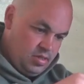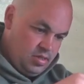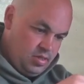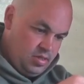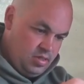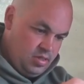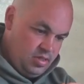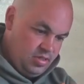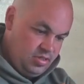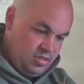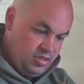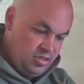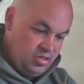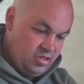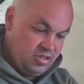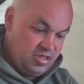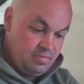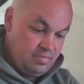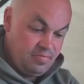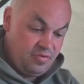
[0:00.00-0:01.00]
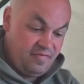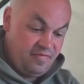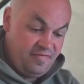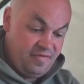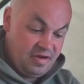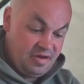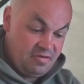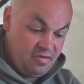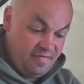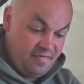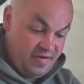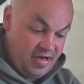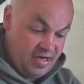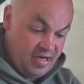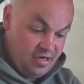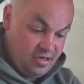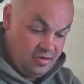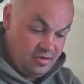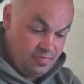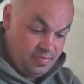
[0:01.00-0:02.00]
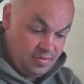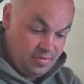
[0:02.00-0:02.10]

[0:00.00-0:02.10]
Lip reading: it's just a simple figure of 8 loop.